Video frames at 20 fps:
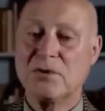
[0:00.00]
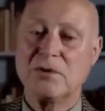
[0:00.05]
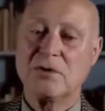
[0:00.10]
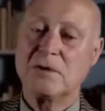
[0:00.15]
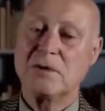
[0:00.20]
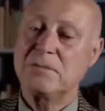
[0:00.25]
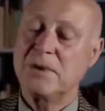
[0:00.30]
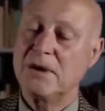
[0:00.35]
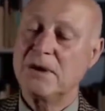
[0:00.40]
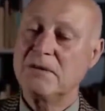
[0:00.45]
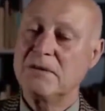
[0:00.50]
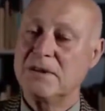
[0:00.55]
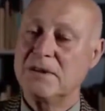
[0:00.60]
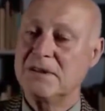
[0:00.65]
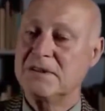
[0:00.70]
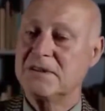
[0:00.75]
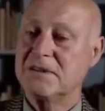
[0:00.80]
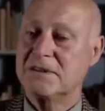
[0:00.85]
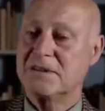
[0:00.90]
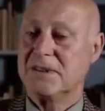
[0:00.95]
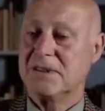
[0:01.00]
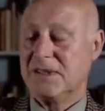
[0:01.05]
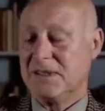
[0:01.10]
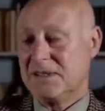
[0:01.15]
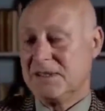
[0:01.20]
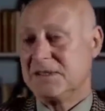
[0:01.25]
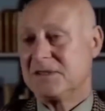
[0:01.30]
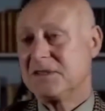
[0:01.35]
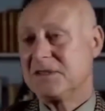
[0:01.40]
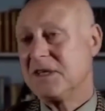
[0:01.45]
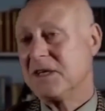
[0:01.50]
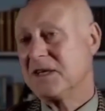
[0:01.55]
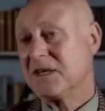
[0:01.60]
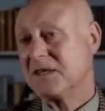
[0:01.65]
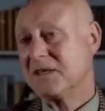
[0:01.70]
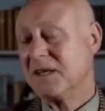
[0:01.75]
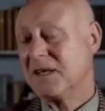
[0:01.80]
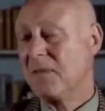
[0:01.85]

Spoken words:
your opponents sick.